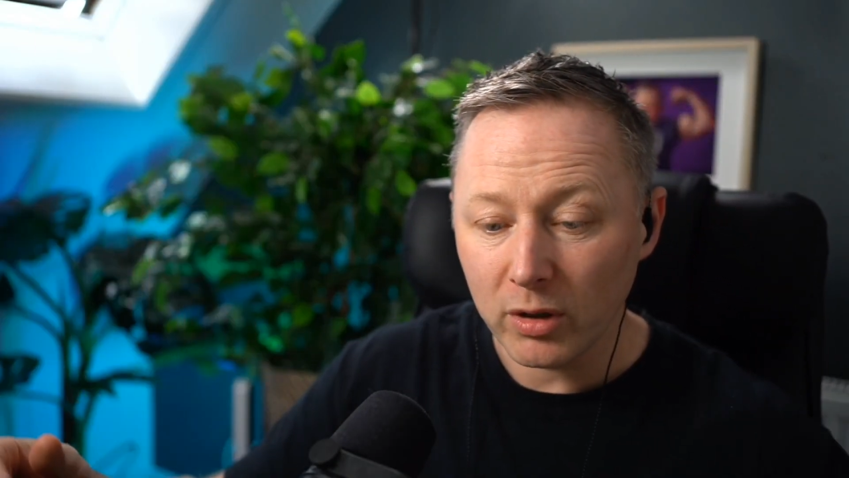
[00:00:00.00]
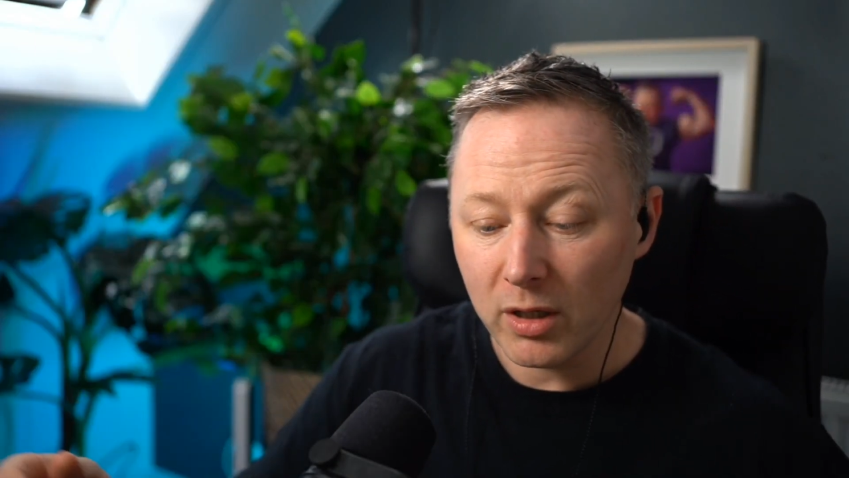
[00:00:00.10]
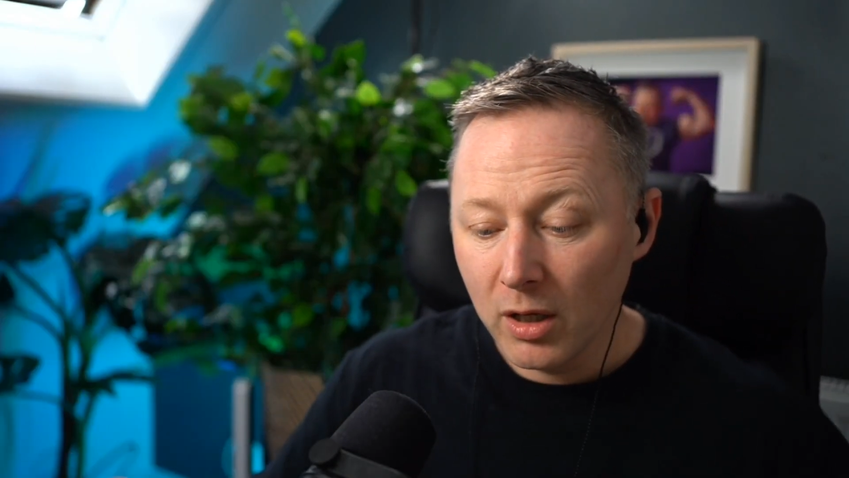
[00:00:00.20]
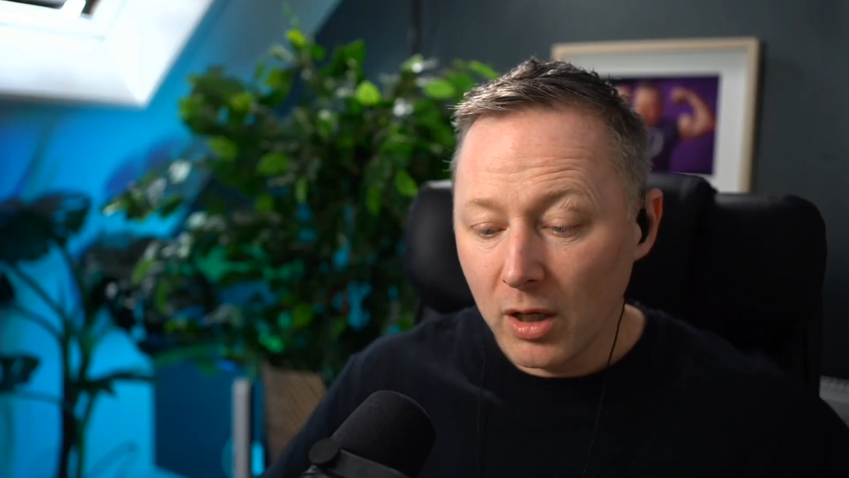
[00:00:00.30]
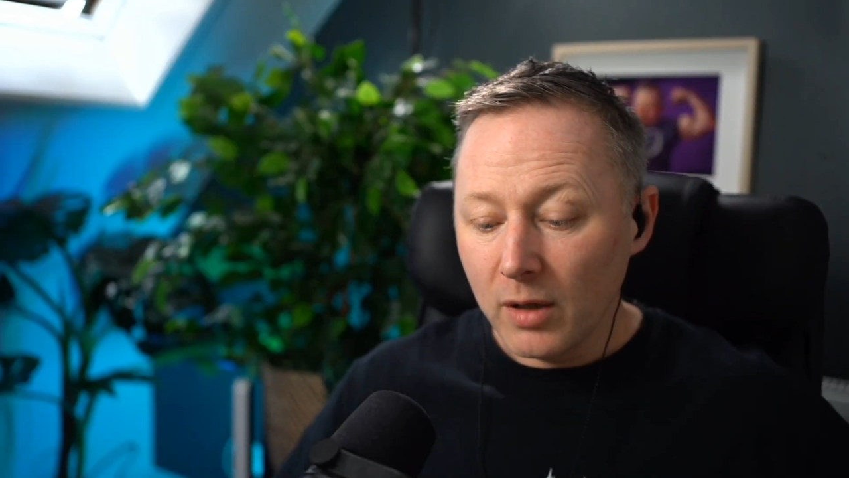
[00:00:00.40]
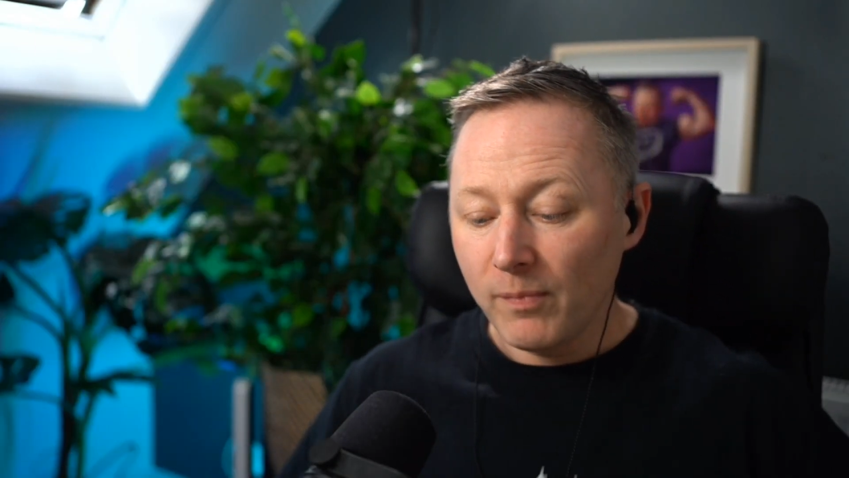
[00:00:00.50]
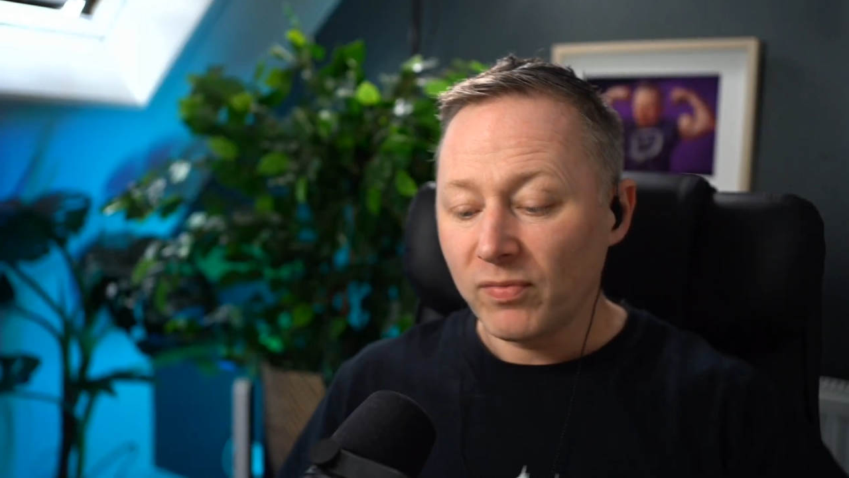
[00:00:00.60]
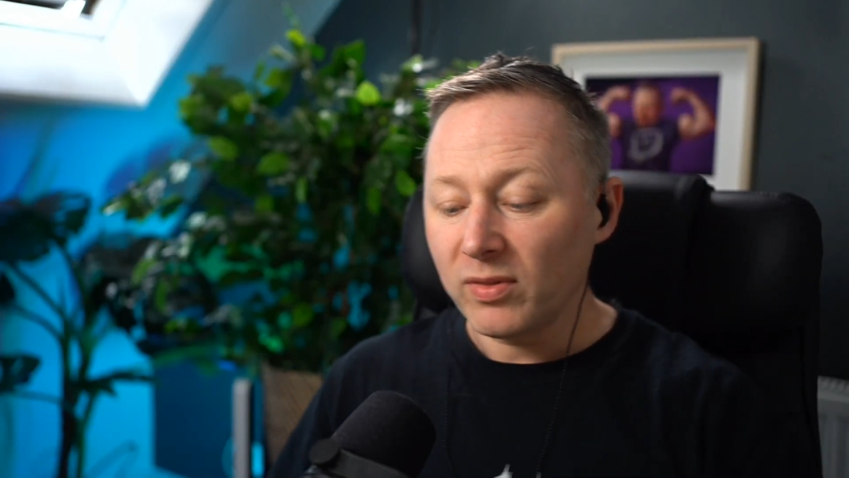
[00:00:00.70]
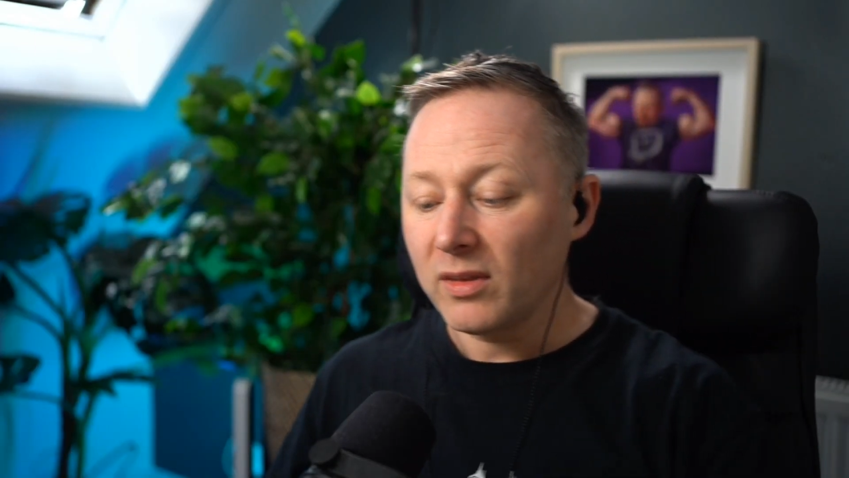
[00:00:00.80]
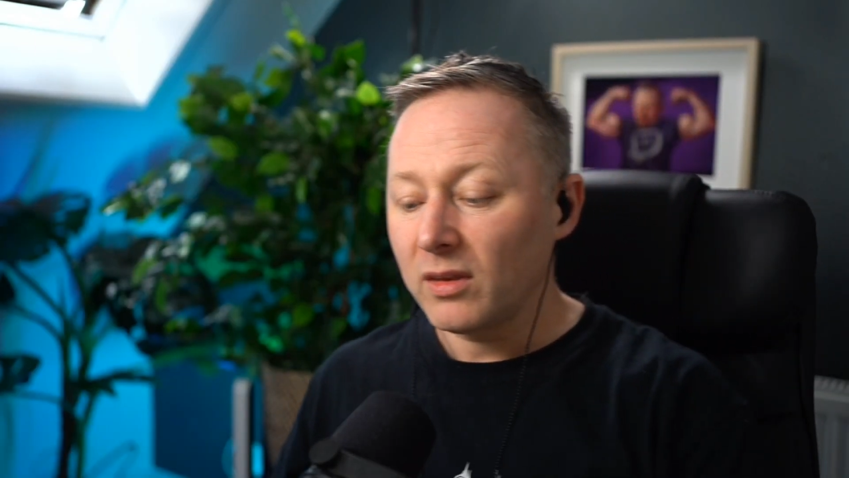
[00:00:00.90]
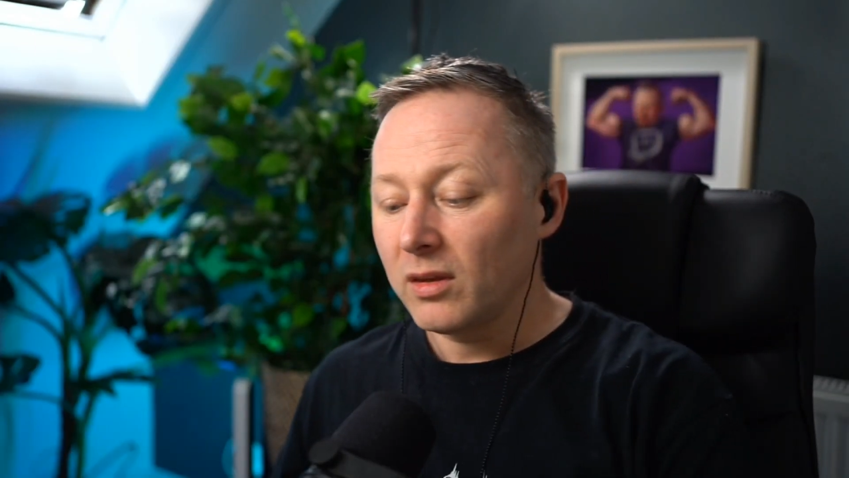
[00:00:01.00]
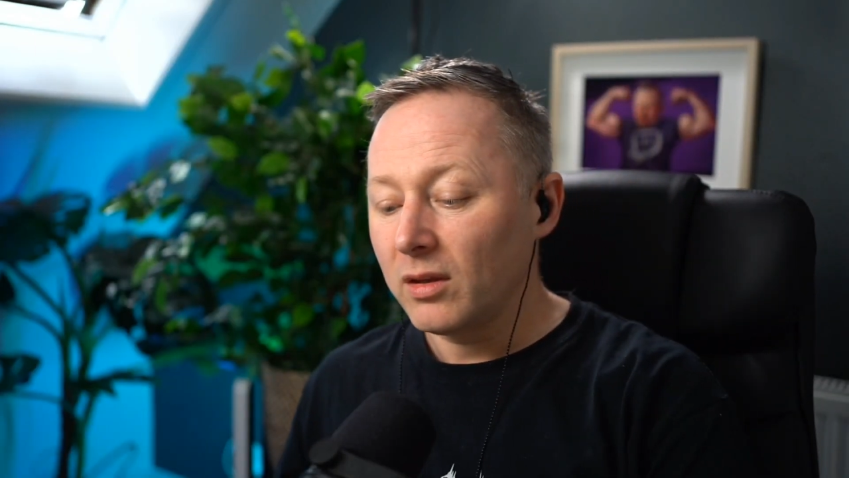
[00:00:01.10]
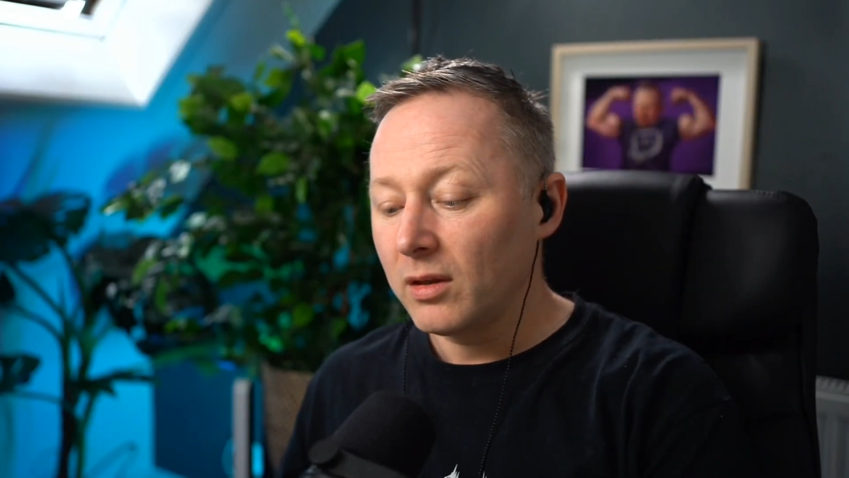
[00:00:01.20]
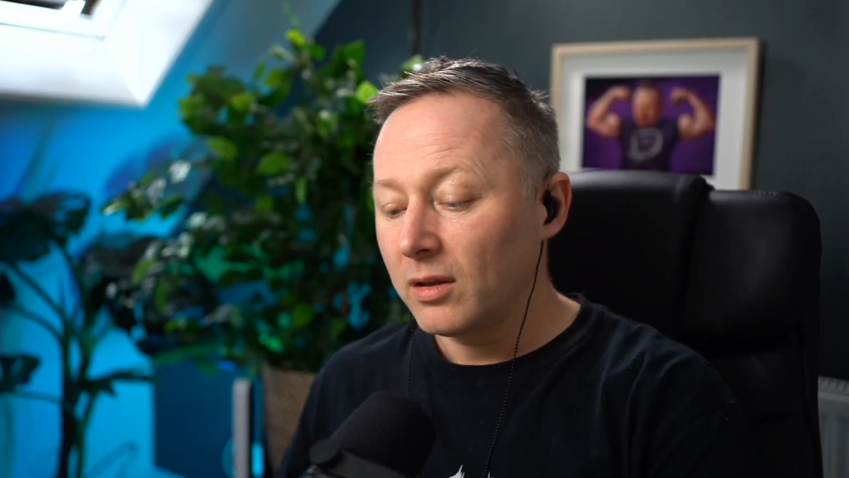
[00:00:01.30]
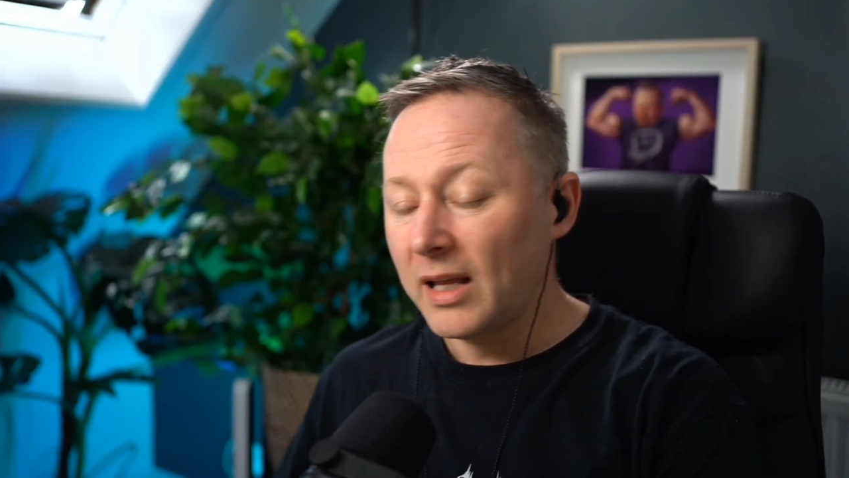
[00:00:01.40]
right?
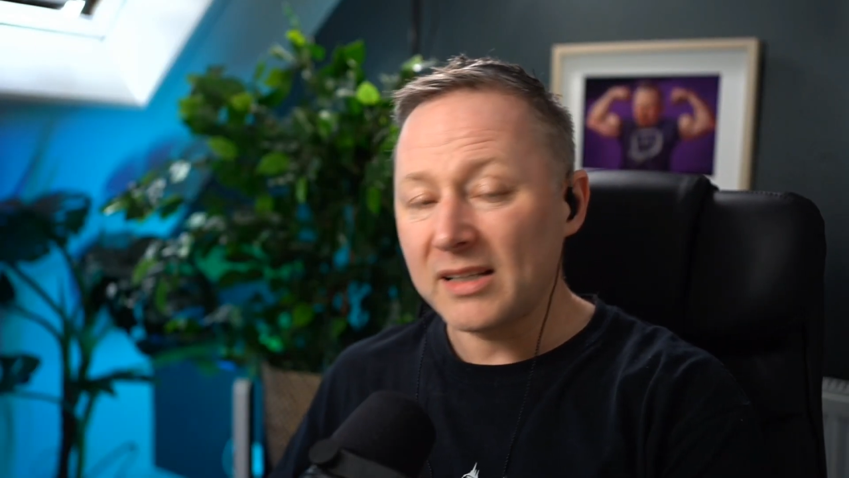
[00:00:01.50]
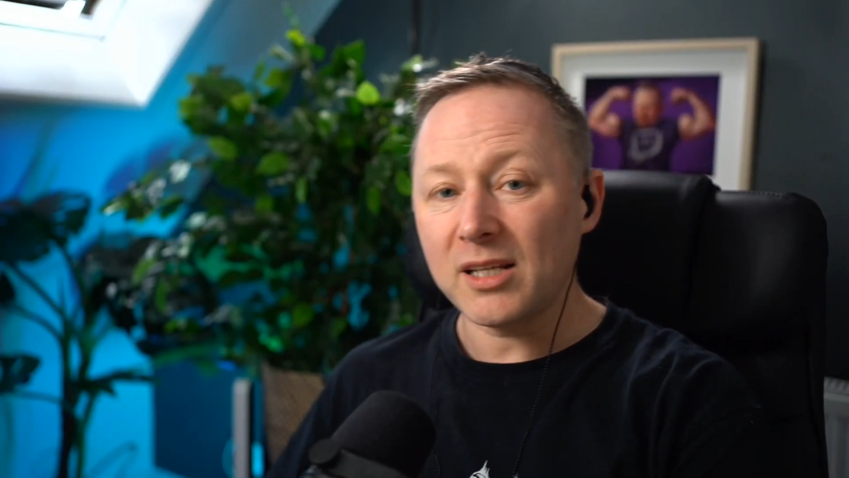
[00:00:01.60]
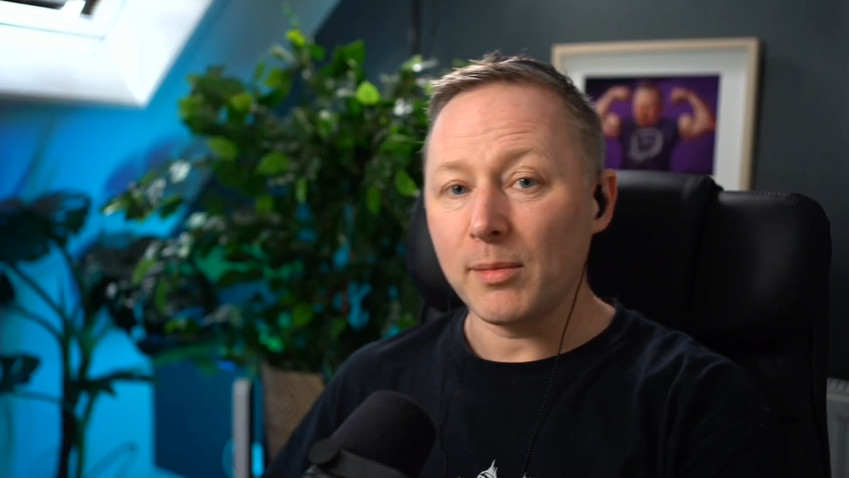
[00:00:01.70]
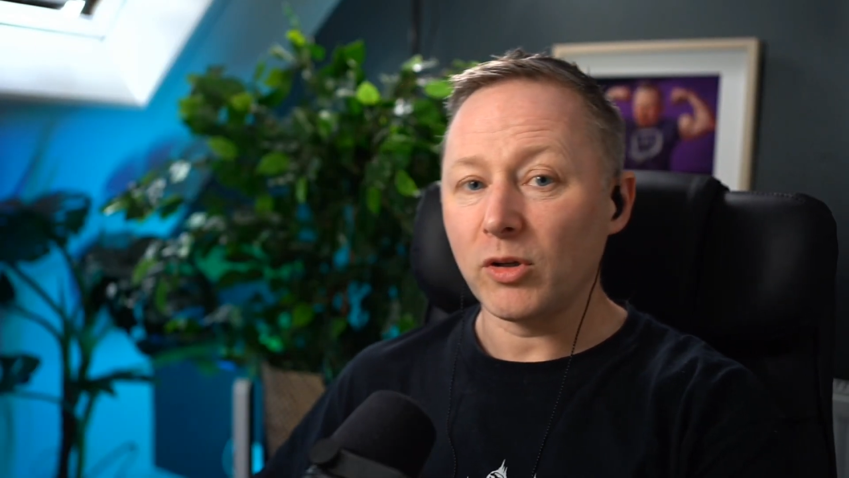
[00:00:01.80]
Next time I looked,